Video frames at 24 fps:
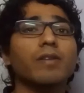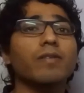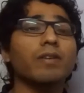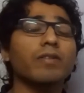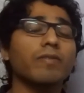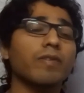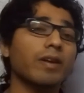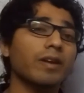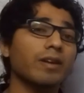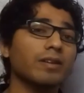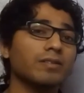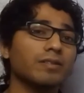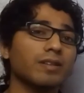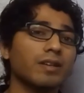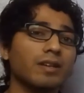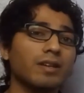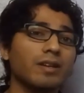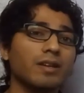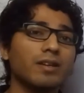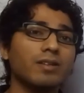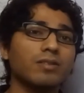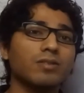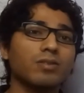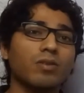covers financial
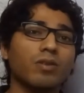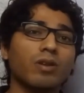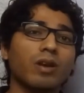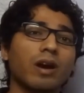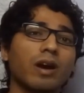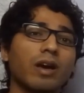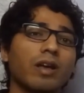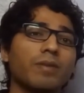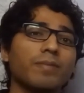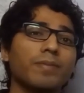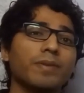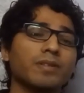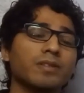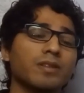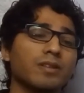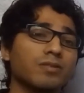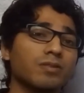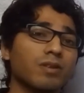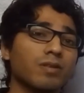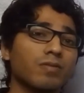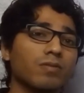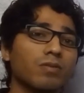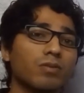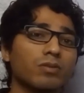lease or hire purchase
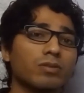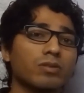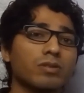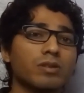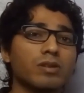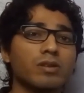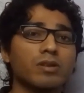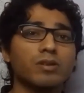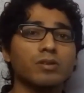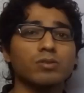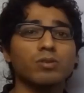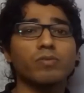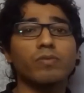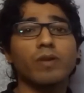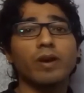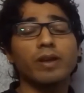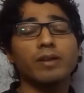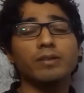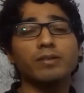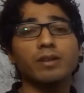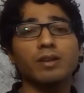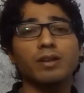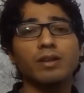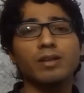of goods. So
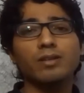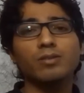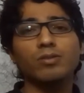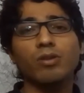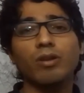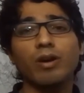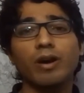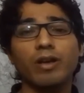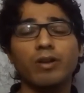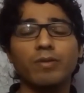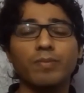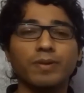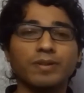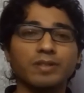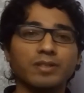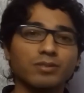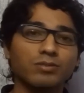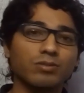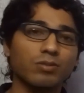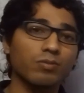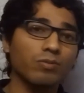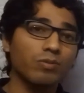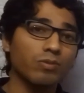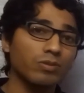financial lease or hire
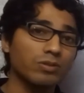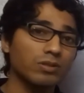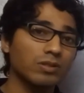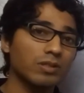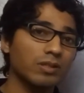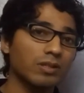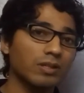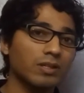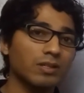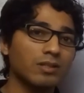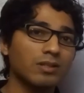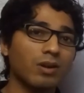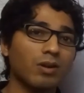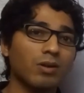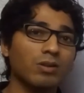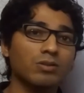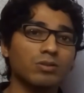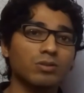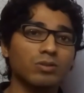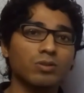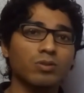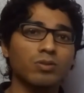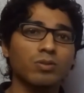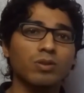purchase of goods is
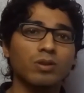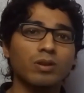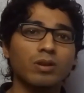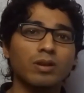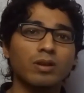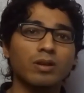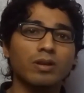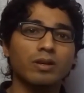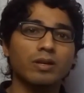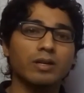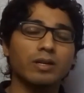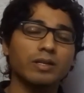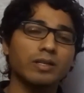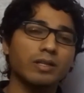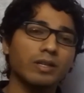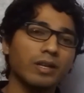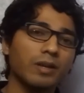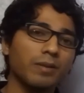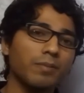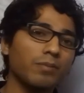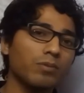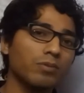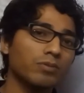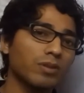also a
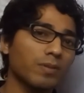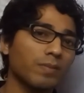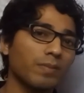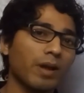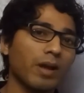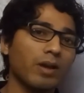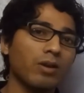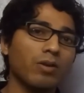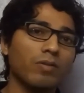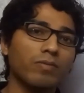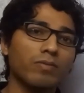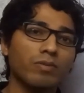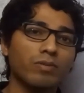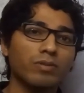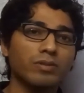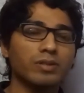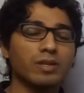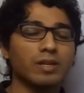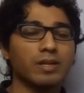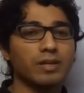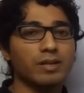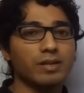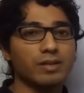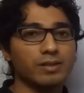deemed supply of
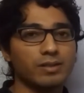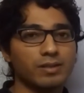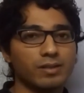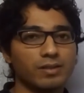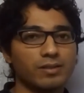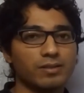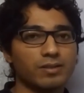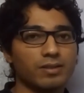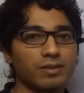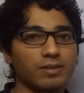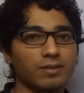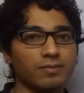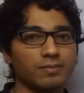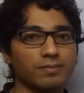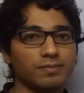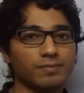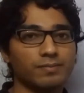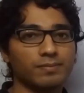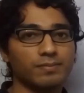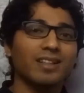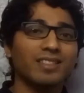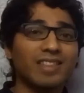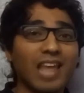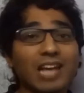goods under GST.
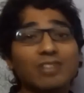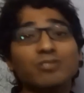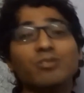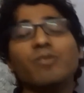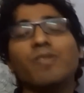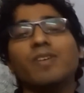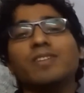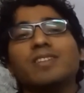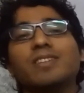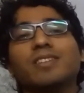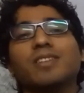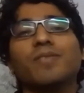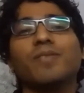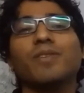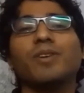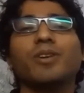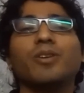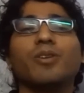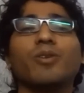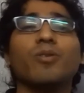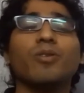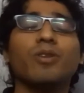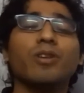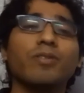Thanks for watching the
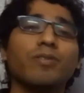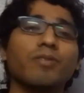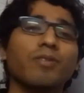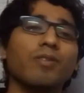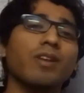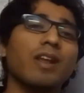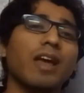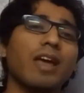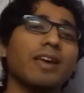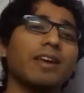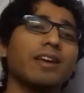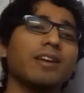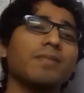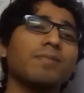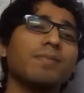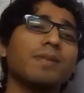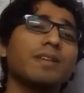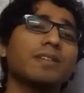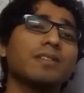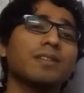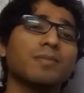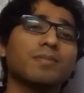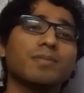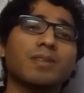video. If you like it,
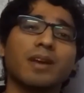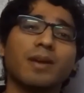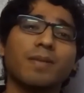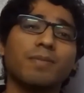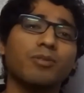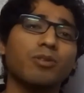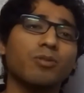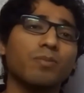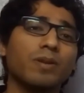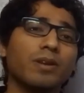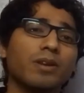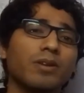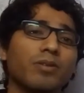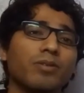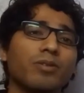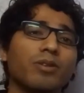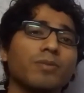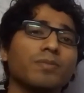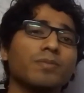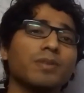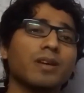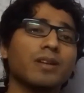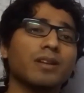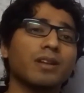please subscribe to my
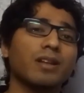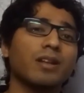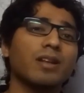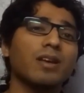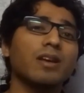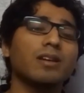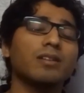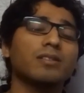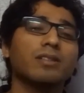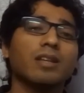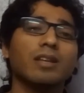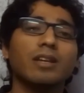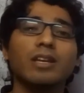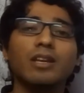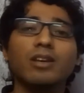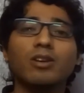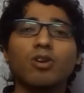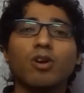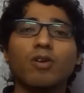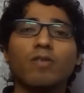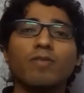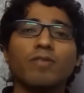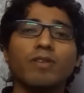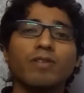YouTube channel. The
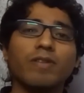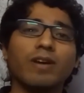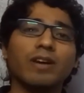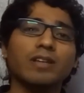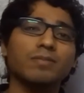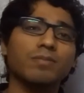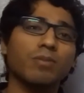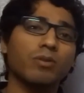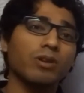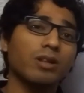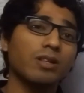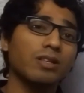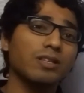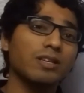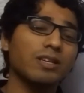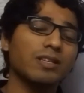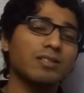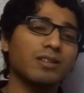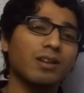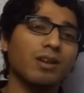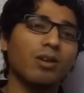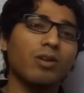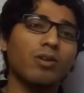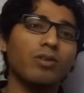link of revised model
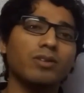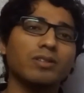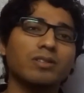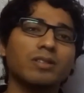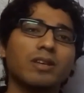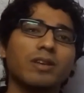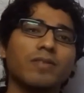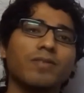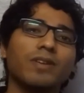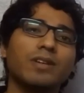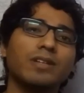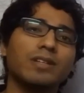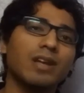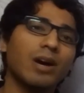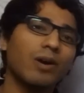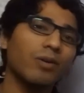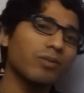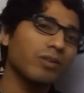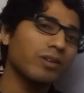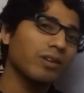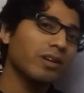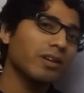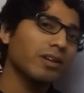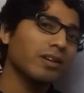GST law is given
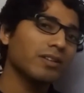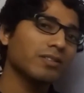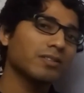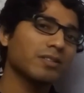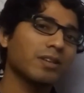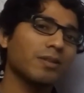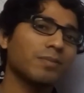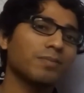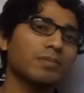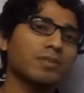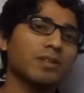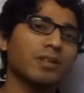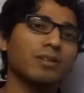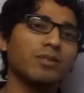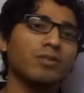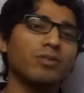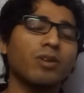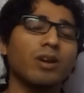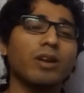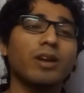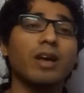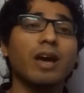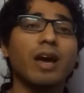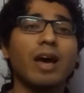down in the description.
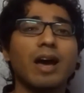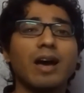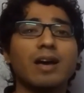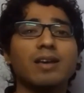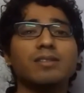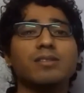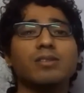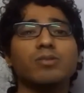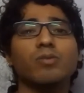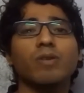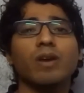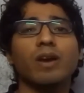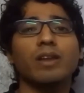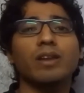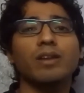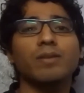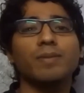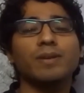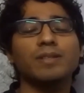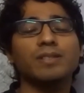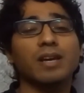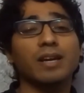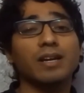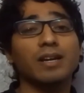You can ask the
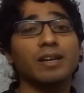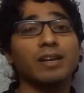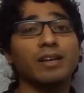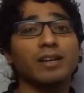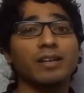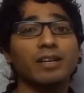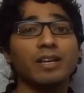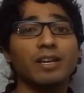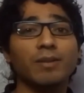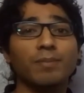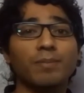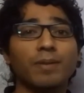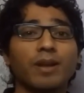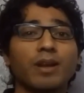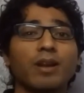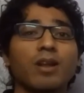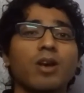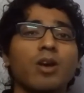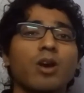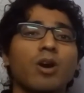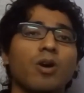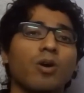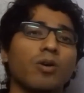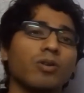query by sending an email
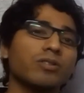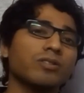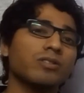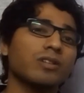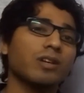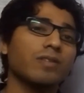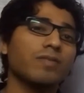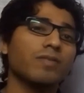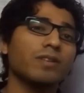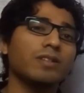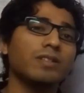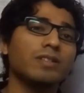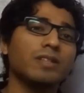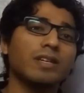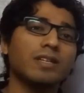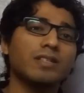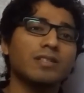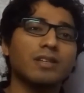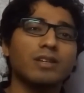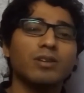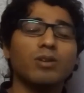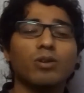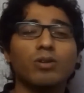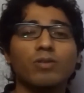on
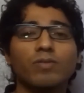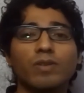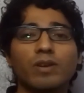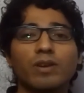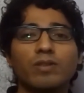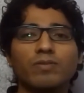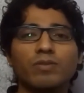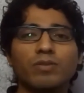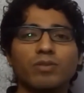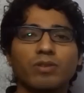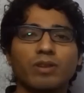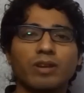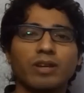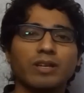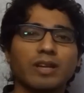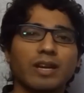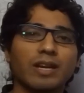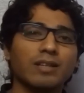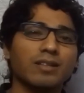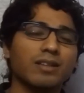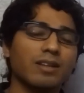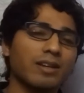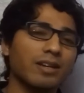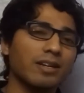
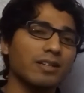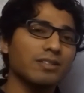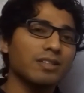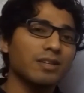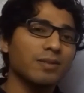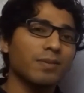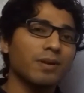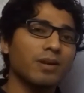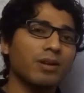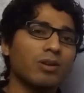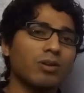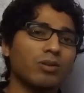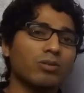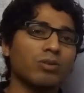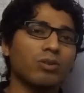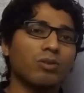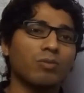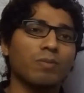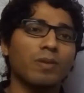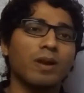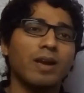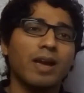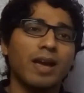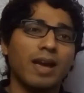
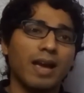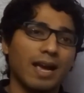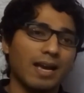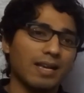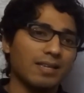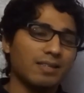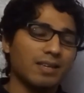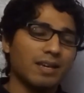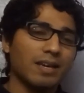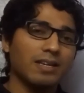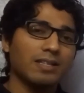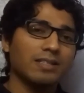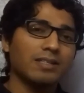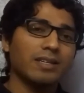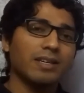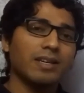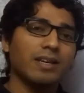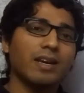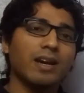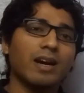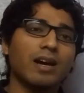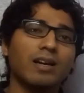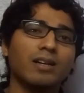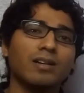sharwangst.148@gmail.com
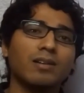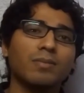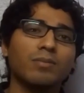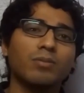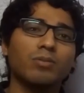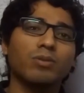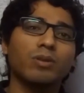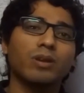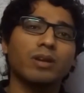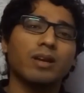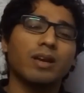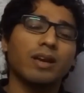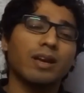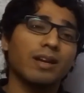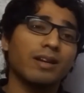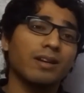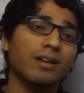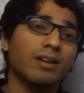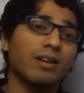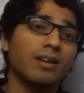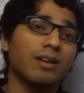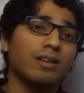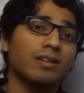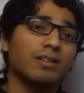
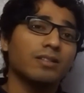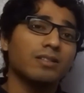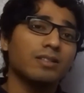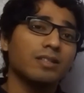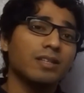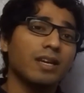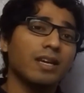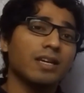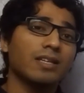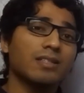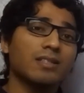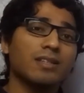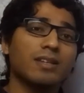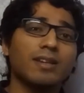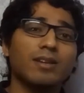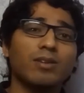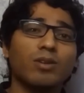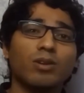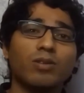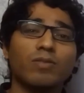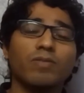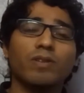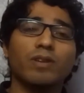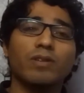
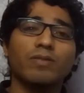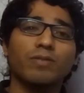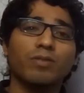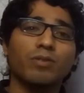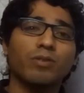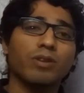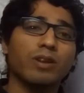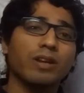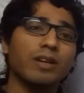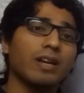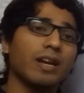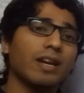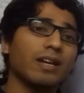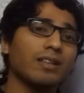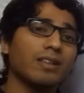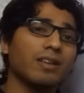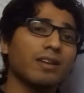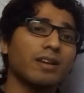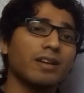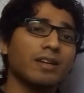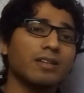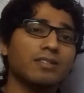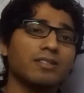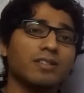
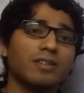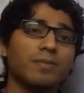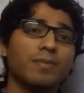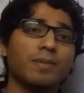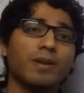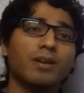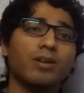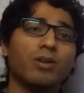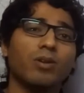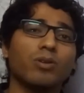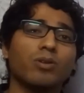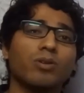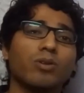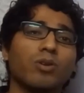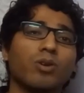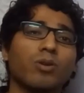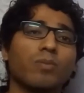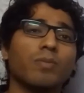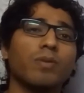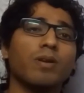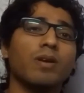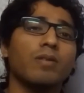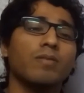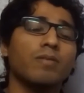
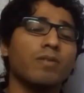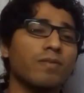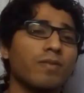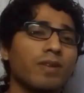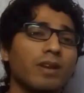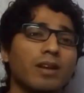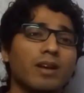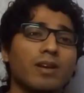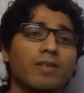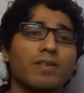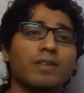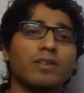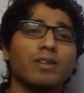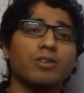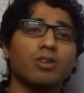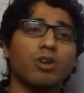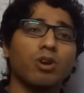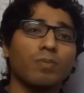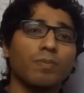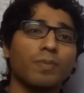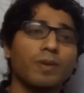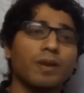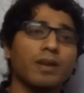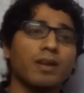sharwangst.148@gmail.com. We will cover the
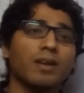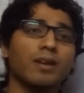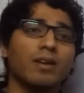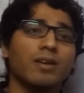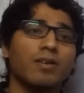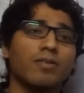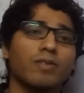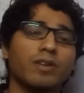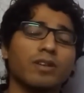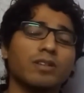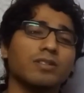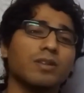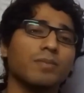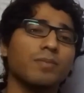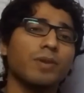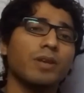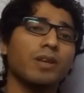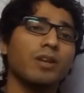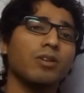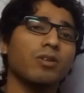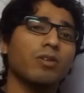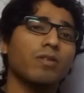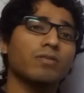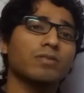topic what is the
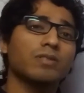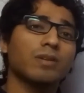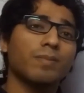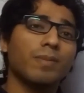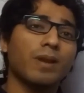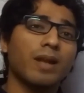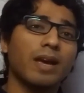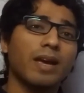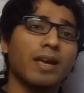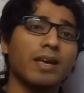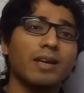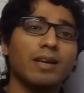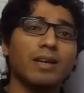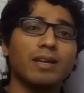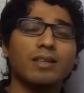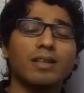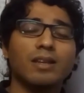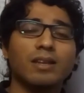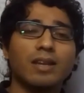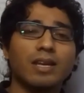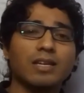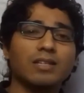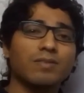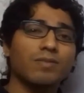meaning of supply in
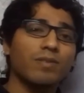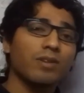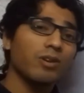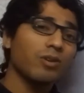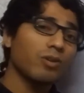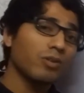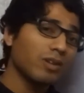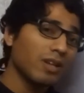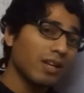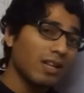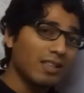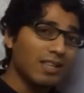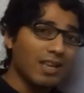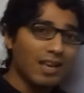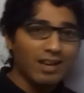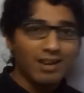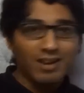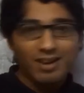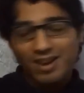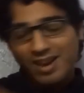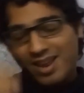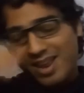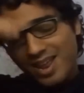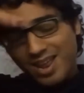the next video. Till
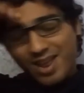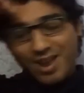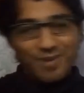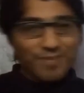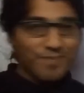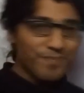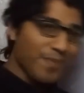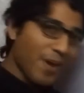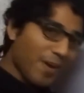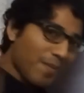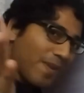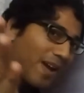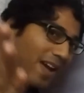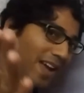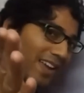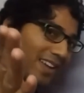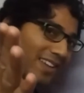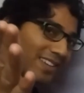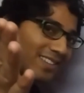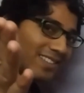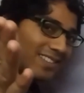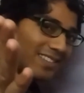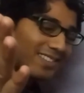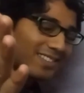then, bye
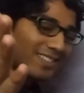bye.